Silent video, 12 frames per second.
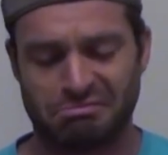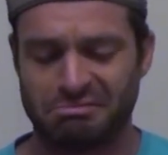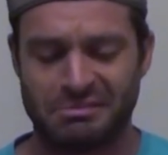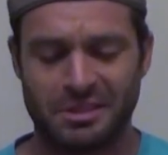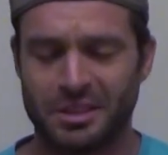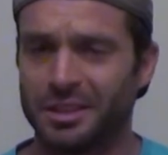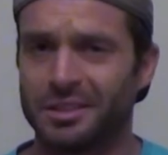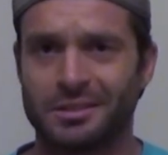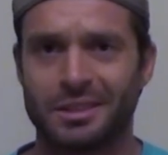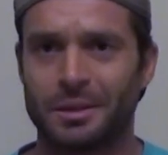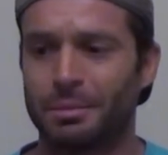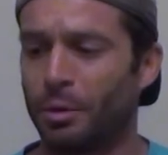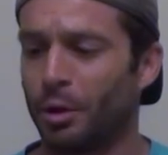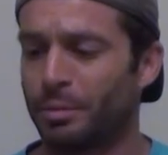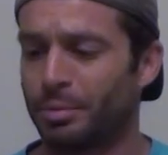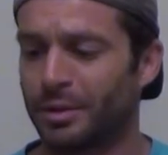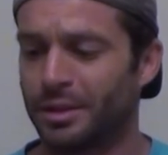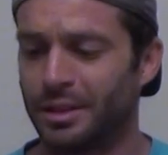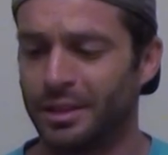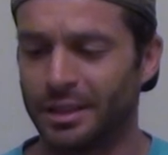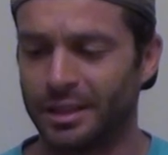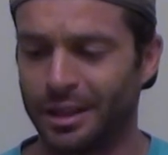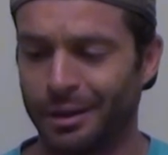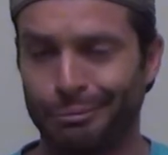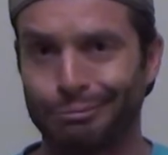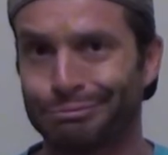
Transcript: they're they're both pretty uh,